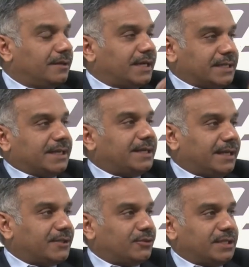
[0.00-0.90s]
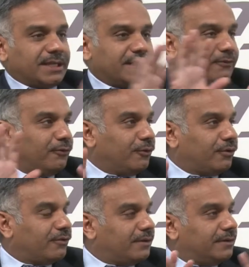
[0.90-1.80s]
consulting. So these are the 4
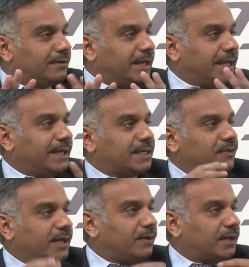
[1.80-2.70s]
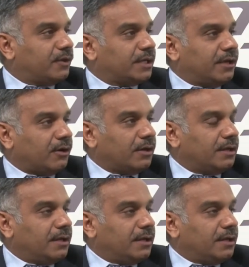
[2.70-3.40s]
areas where we are working on,